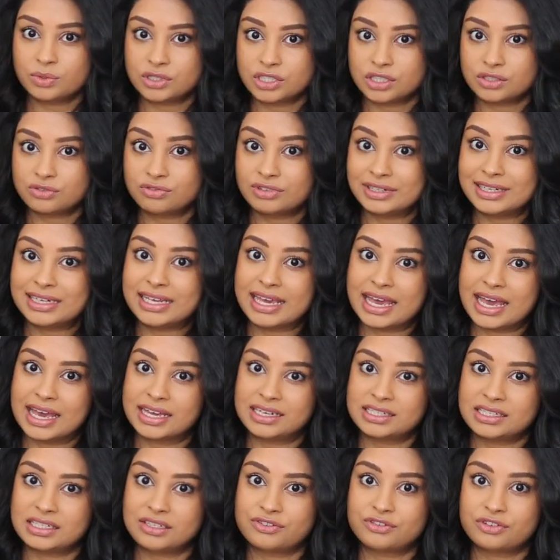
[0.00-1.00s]
which is really
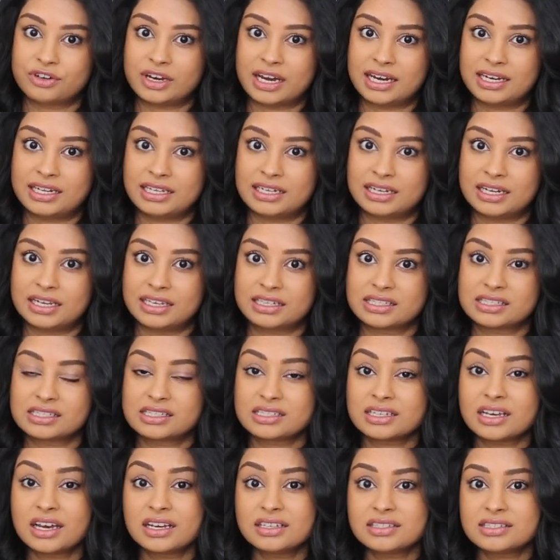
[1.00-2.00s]
handy for any like
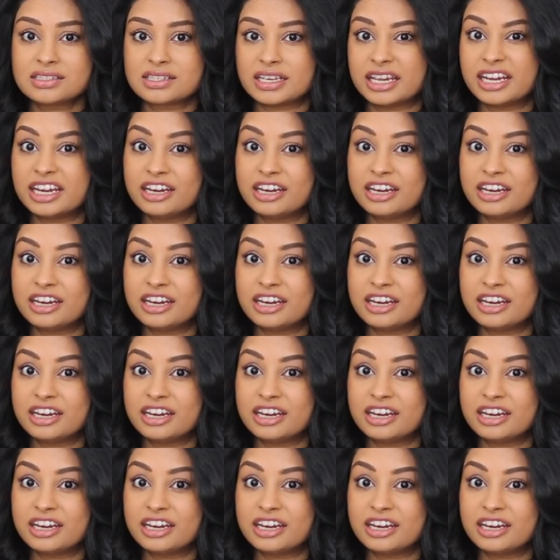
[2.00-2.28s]
studs,